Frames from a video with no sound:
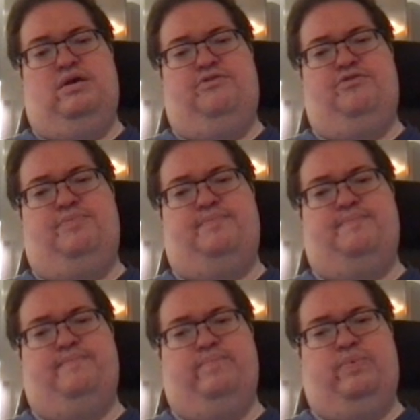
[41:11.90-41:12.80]
is
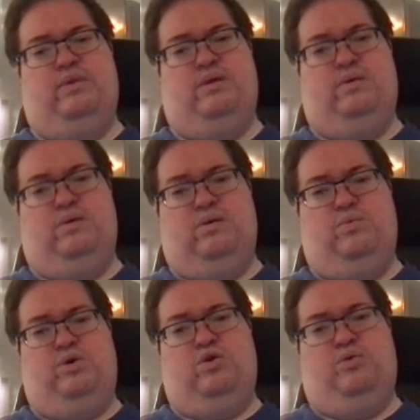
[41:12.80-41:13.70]

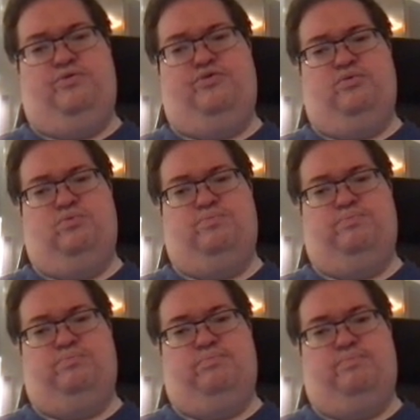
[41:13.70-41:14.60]
we're going to,
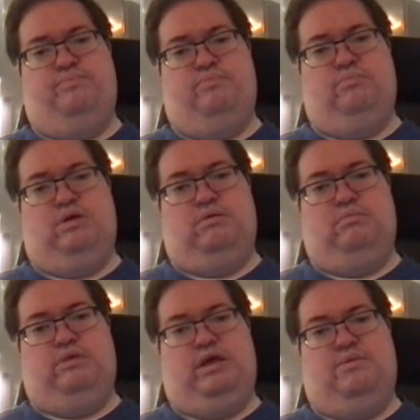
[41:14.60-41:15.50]
well,
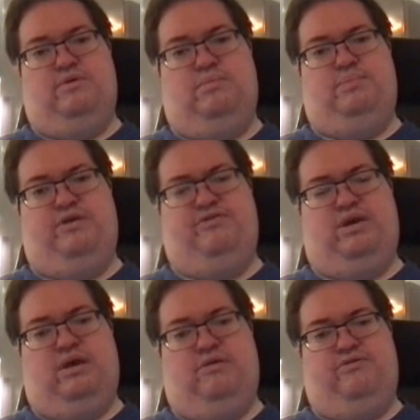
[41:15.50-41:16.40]
take a very basic
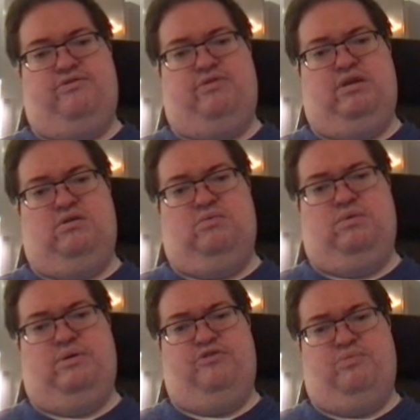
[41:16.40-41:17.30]
case, take your
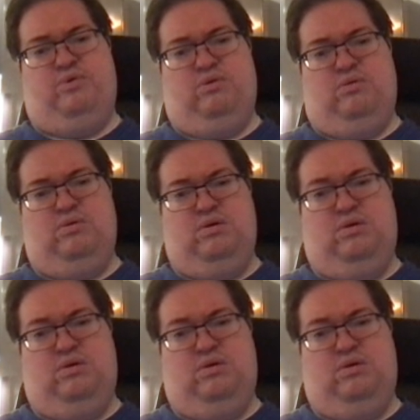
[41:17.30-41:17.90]
regression model.